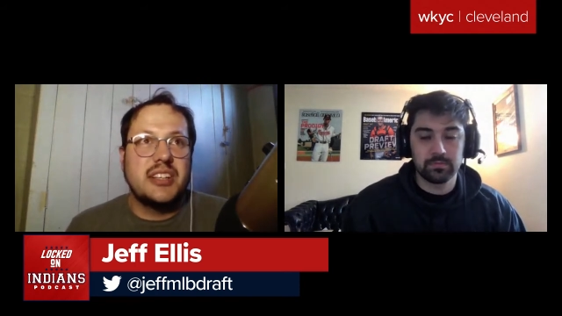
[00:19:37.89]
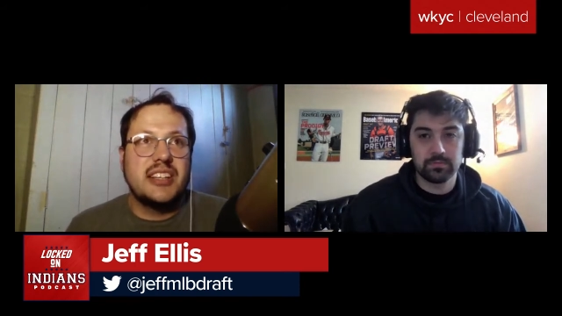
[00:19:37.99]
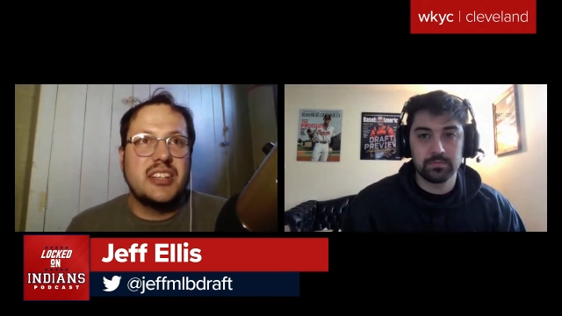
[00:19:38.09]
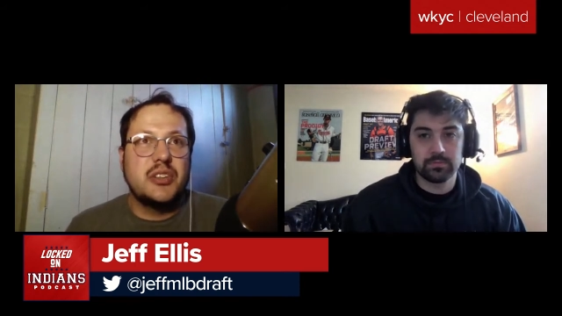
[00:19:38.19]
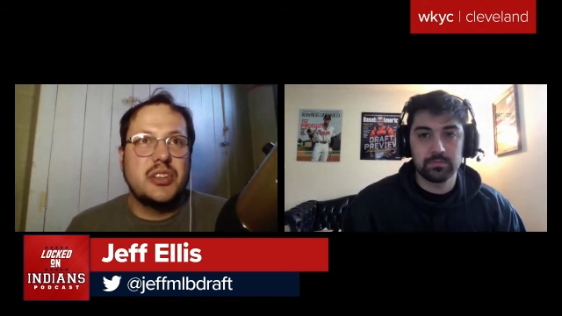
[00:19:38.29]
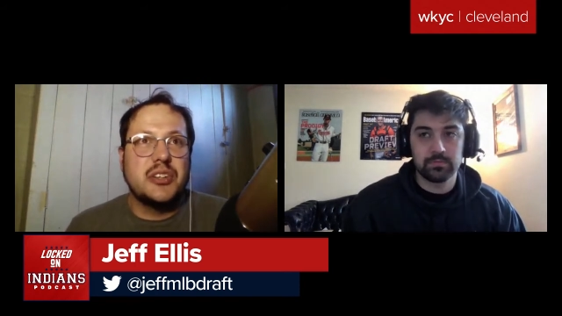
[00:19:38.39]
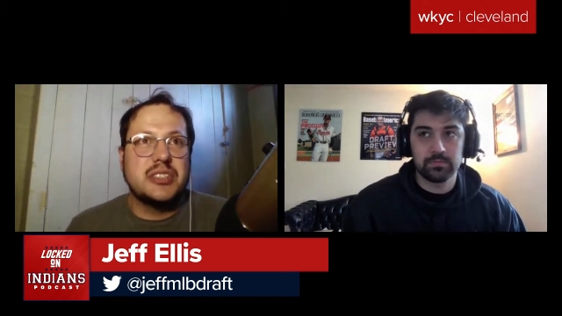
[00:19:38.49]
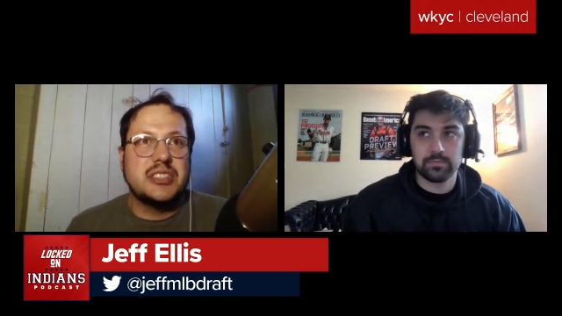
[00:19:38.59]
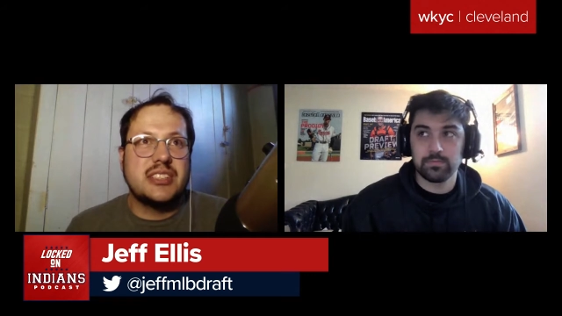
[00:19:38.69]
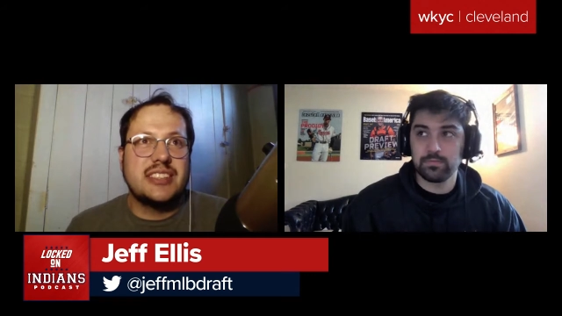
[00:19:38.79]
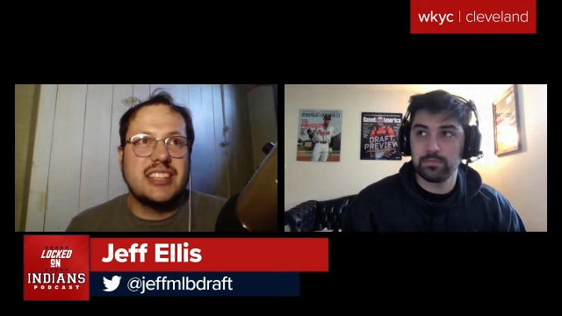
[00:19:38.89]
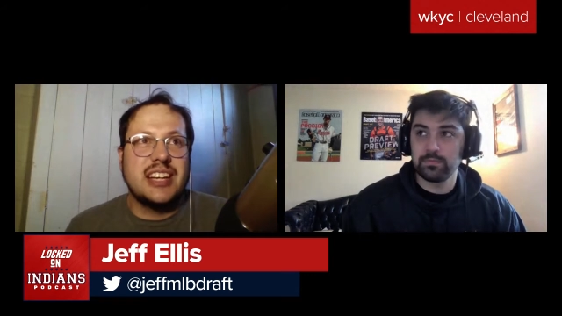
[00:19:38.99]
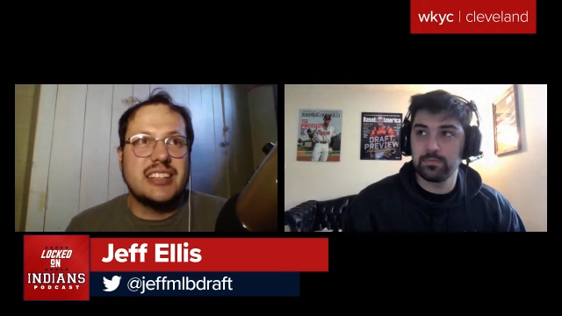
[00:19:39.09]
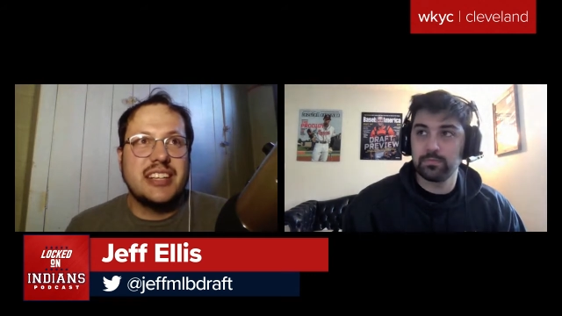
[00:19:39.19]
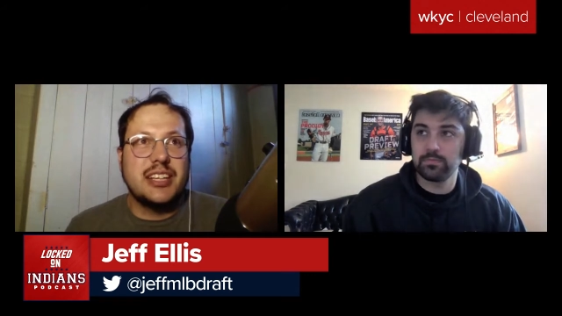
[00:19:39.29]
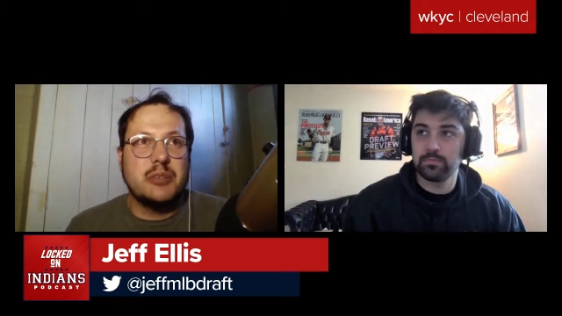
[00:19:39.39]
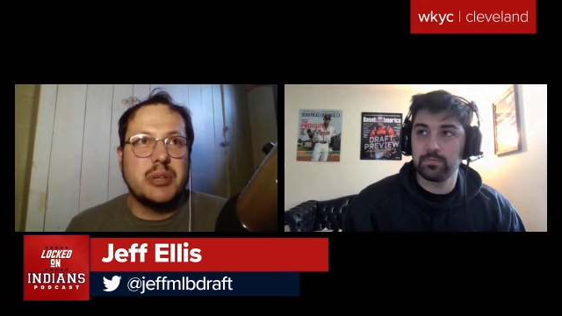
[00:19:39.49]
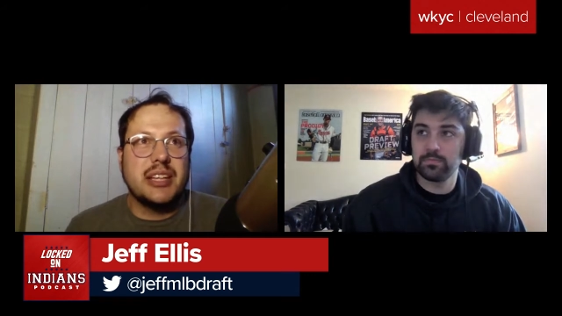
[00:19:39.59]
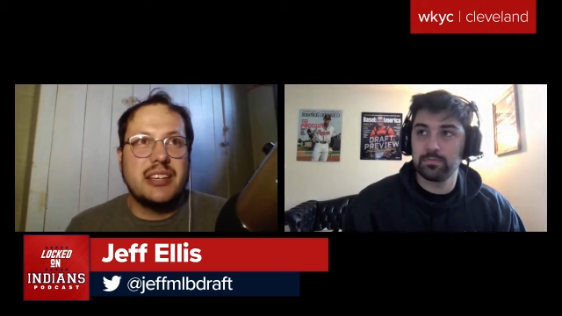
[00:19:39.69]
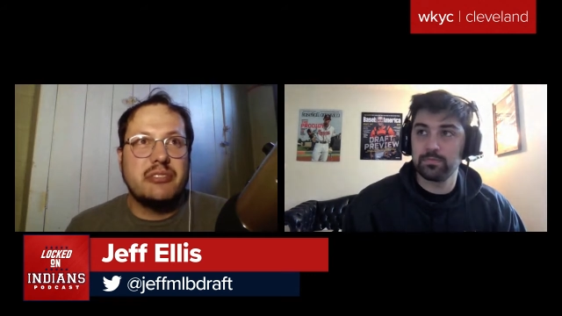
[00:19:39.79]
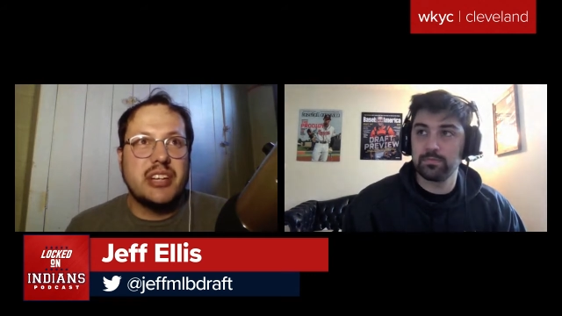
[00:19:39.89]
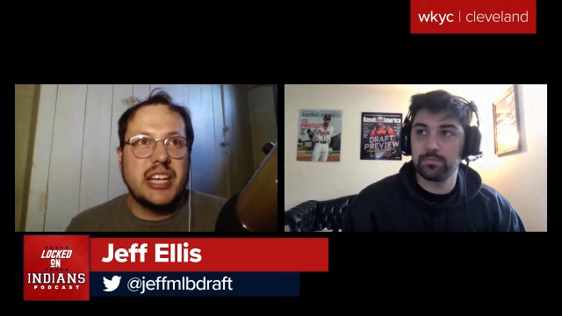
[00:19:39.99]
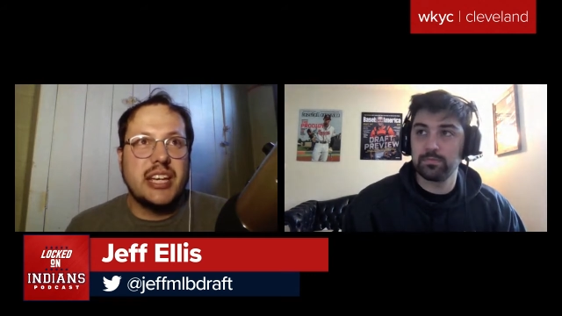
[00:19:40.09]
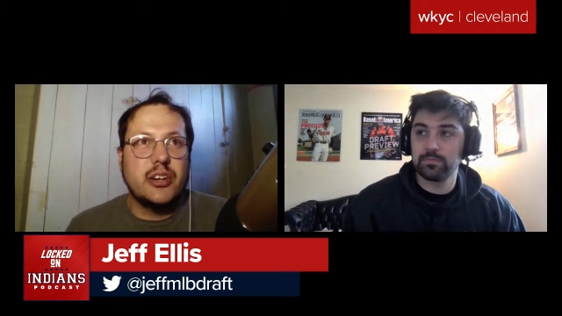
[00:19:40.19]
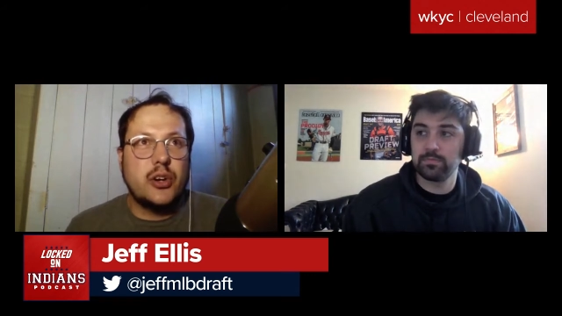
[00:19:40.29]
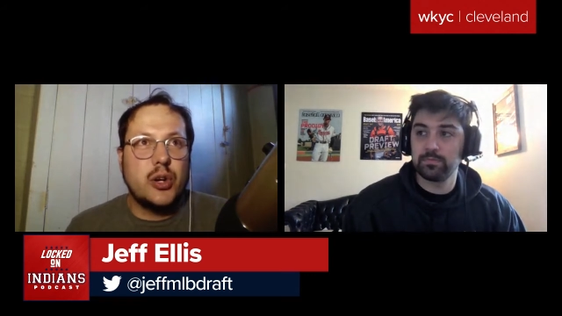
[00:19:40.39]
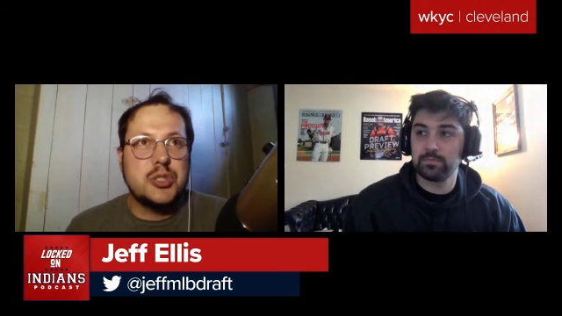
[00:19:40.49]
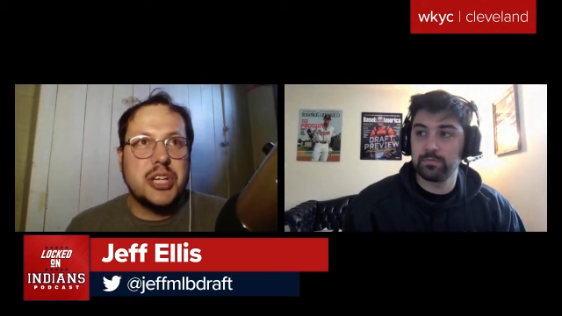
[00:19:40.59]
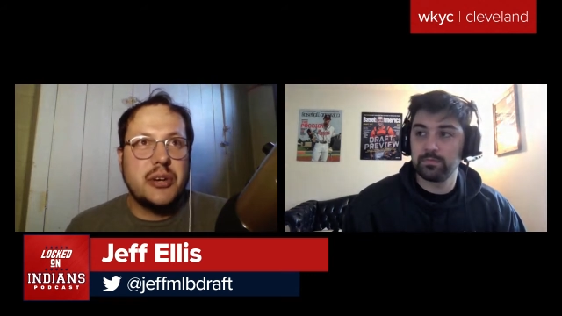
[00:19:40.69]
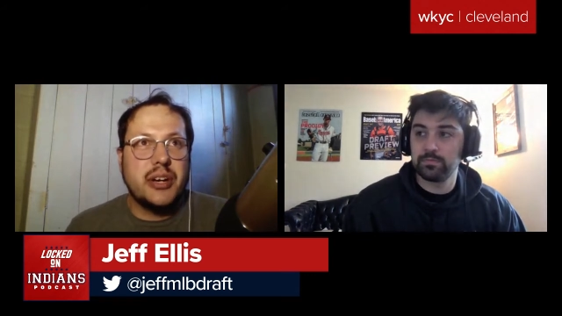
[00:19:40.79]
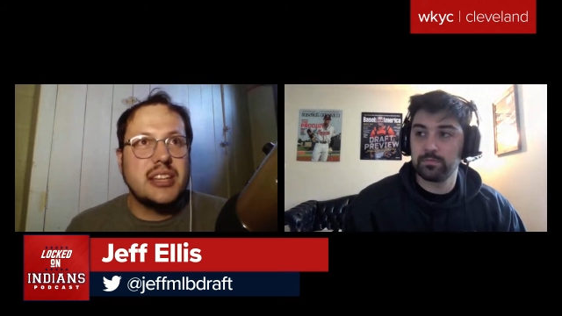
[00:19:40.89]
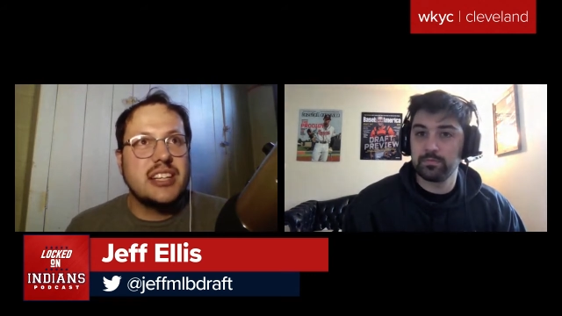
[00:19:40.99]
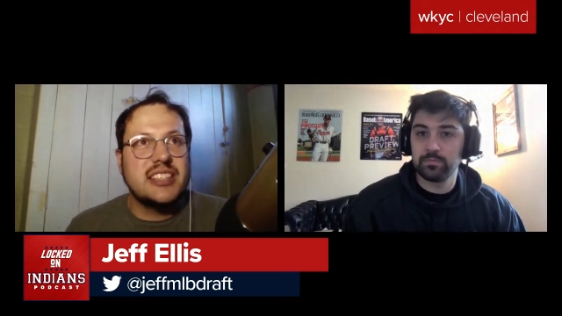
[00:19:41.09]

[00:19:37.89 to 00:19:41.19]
Speaker 1: You, there is a thought that he could be like Finnegan or Crochet, right?